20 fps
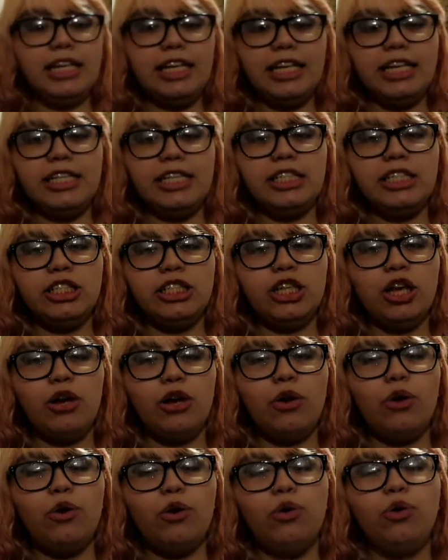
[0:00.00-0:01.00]
is
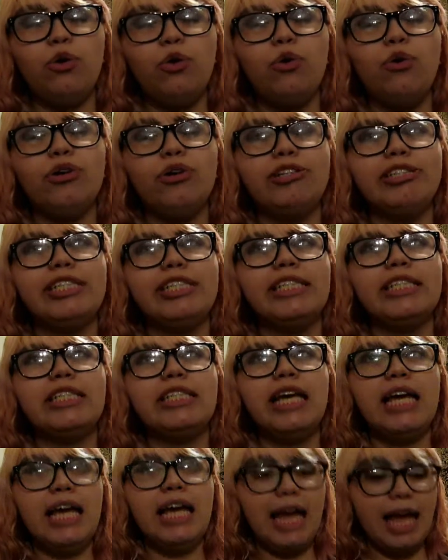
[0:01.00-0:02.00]

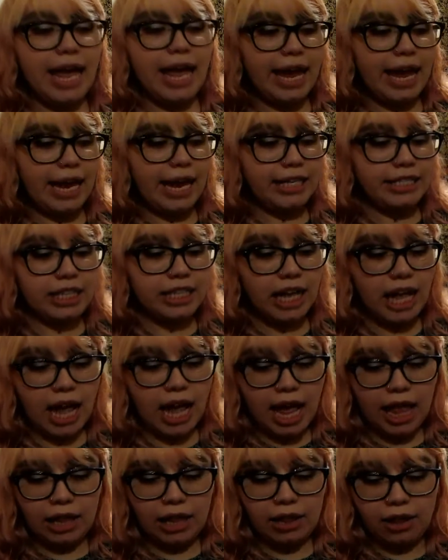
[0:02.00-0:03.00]
gorgeous and
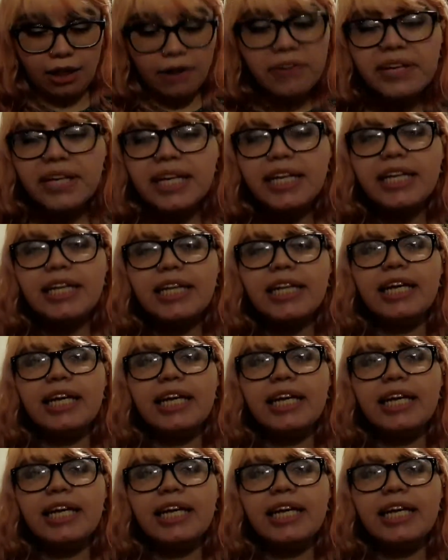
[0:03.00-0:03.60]
I love it.